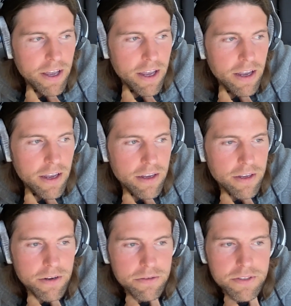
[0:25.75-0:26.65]

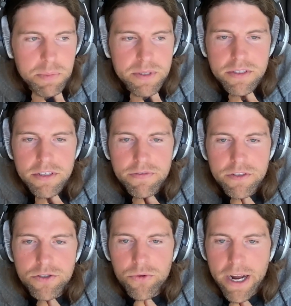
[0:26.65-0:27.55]
a
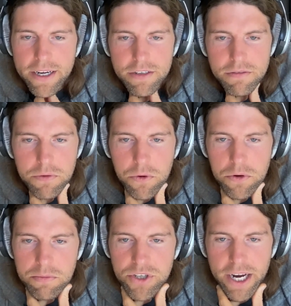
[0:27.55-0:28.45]
specific directive or
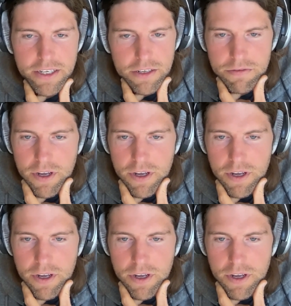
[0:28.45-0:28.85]
objective